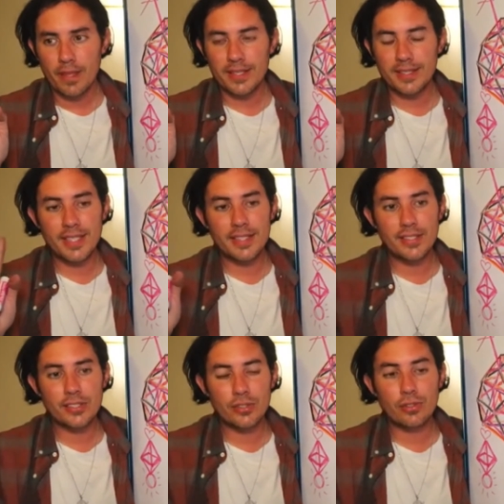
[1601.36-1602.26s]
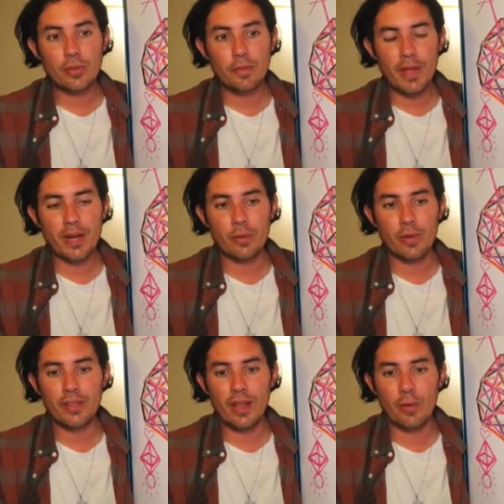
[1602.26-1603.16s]
it's easier to compare
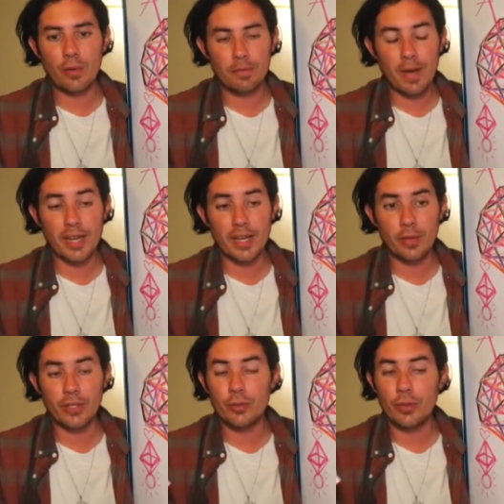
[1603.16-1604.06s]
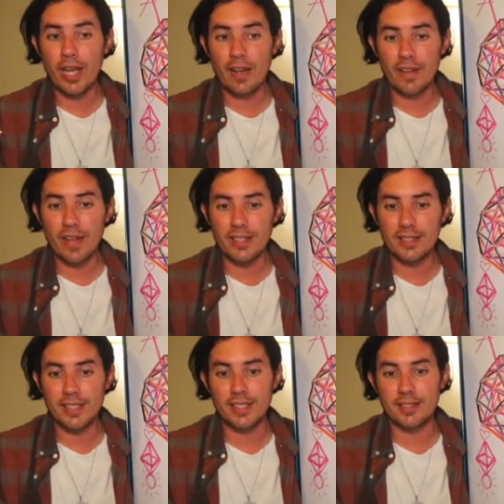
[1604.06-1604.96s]
with our body when you have a
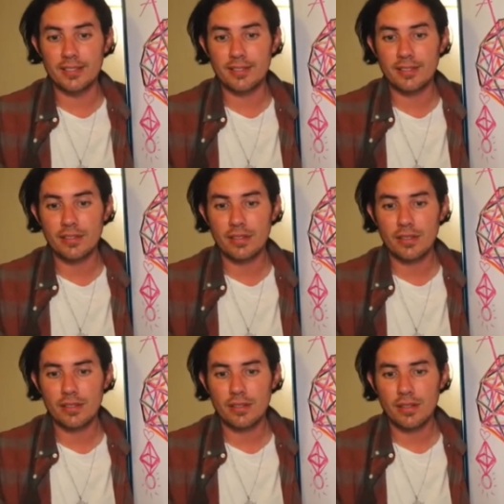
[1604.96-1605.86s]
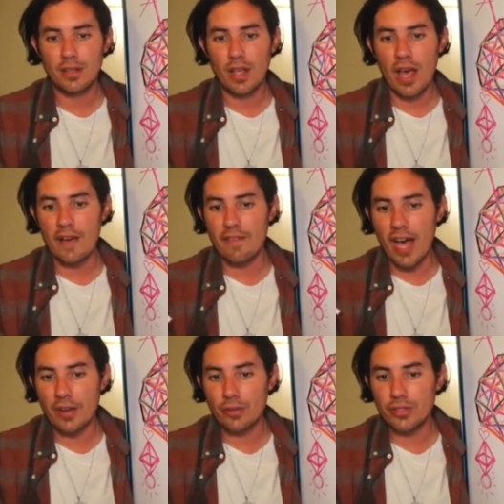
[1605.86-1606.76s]
disease, a
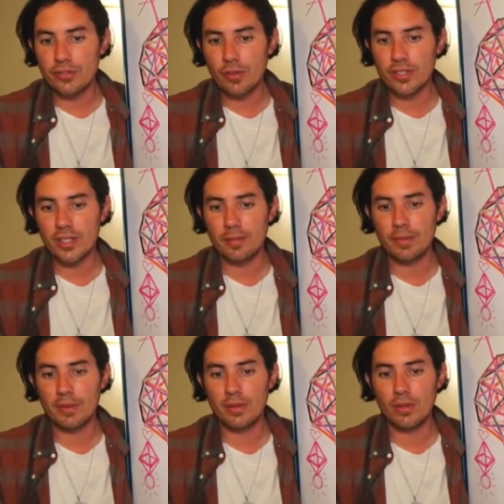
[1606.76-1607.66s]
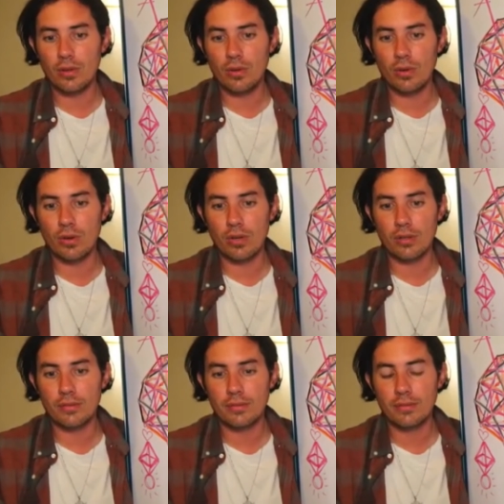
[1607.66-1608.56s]
virus, for example,
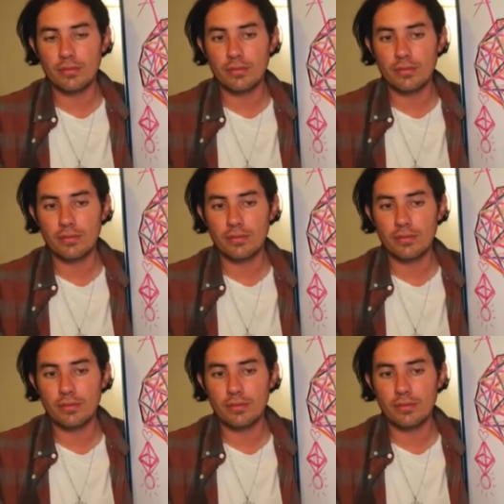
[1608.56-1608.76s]
or